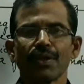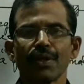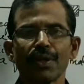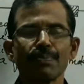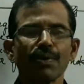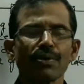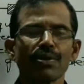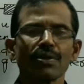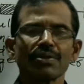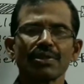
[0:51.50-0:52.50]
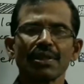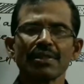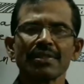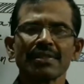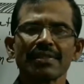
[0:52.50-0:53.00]
Reporter
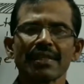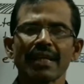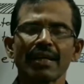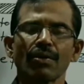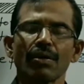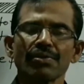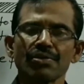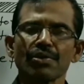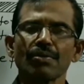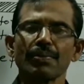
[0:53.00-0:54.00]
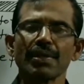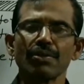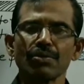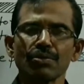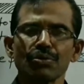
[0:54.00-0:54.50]
genes can also be
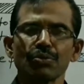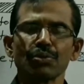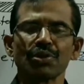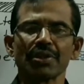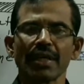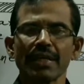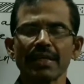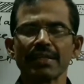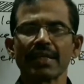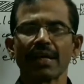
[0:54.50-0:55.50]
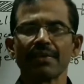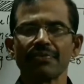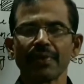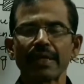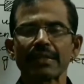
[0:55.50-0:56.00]
used to study
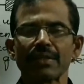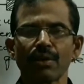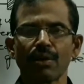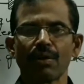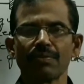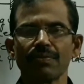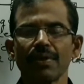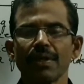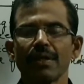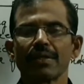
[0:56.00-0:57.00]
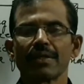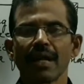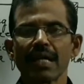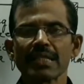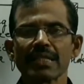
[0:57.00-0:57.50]
the effect of
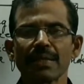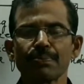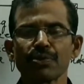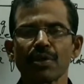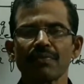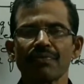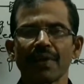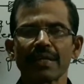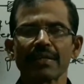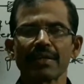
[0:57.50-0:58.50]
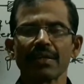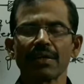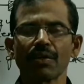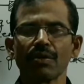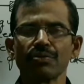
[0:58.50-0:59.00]
transcription
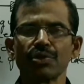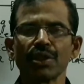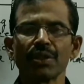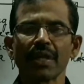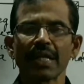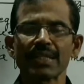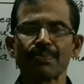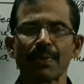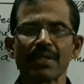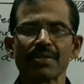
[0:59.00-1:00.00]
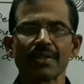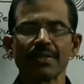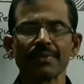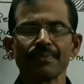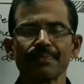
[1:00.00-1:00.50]
factor on gene
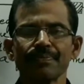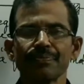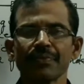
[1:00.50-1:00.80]
expression.